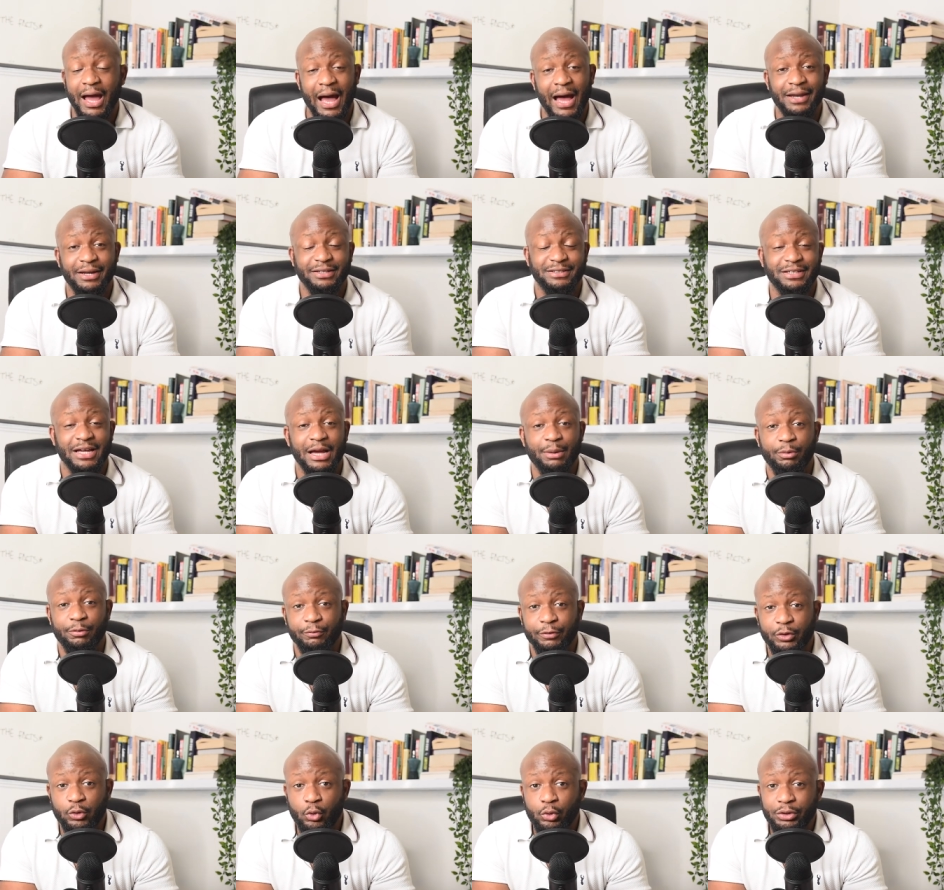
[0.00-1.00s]
at the time of
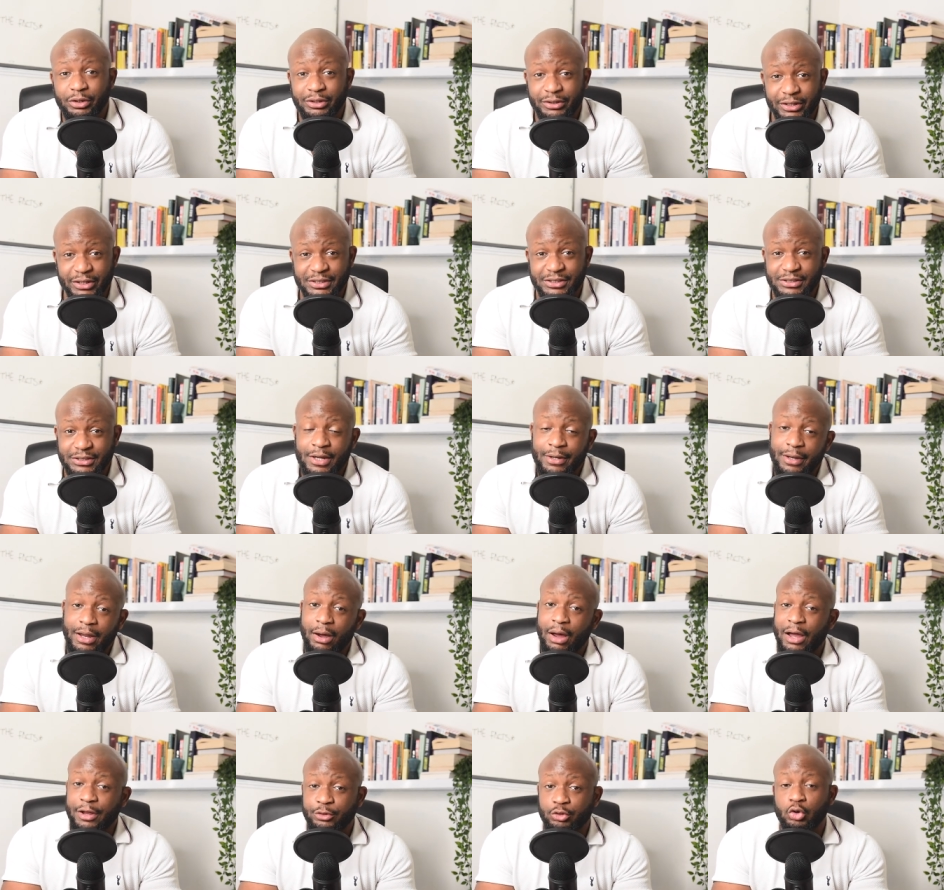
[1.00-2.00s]
recording this. Now,
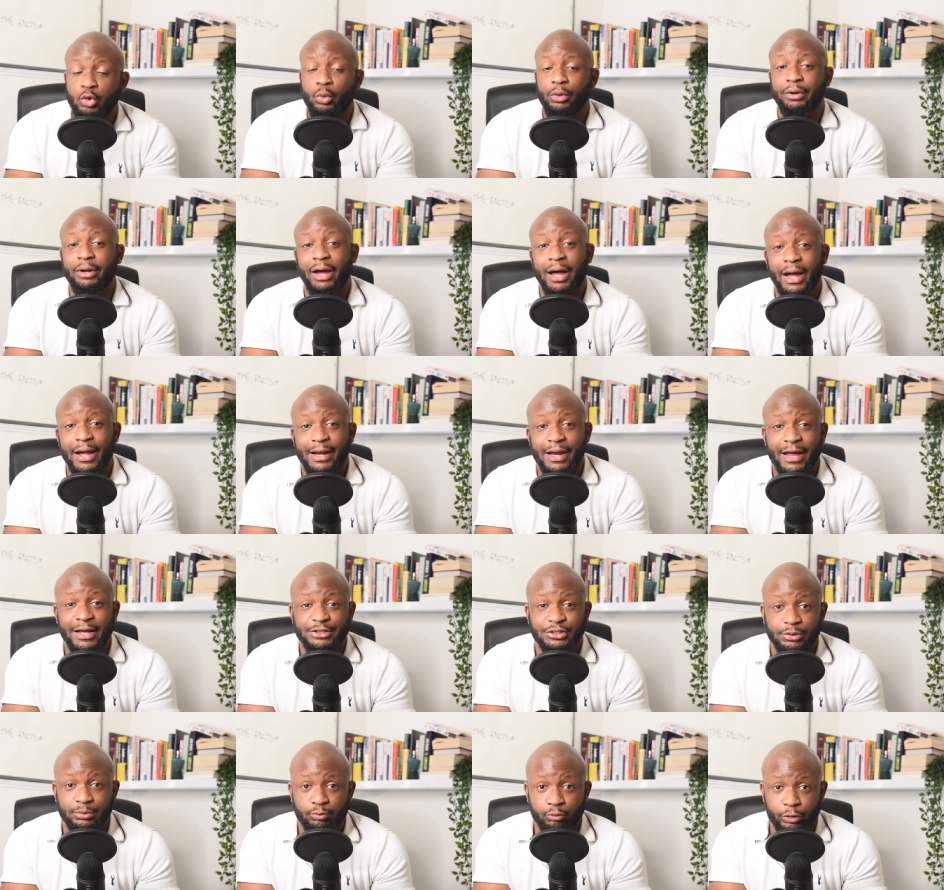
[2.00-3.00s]
I do want to highlight
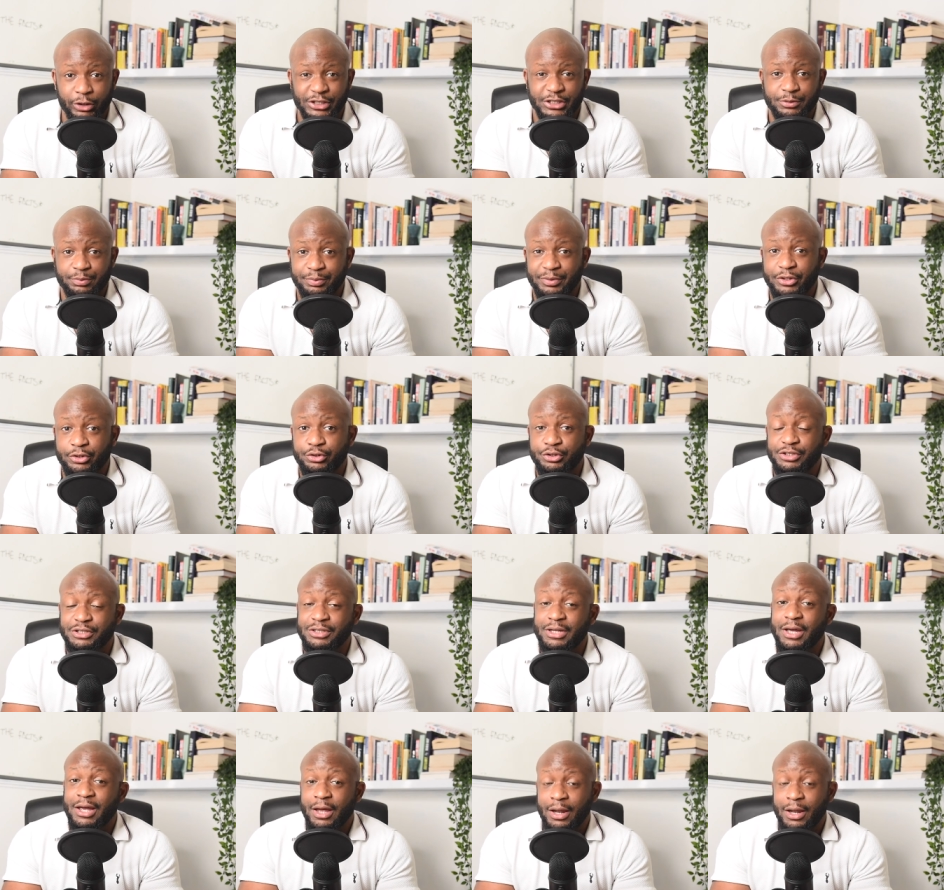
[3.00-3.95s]
some risks because,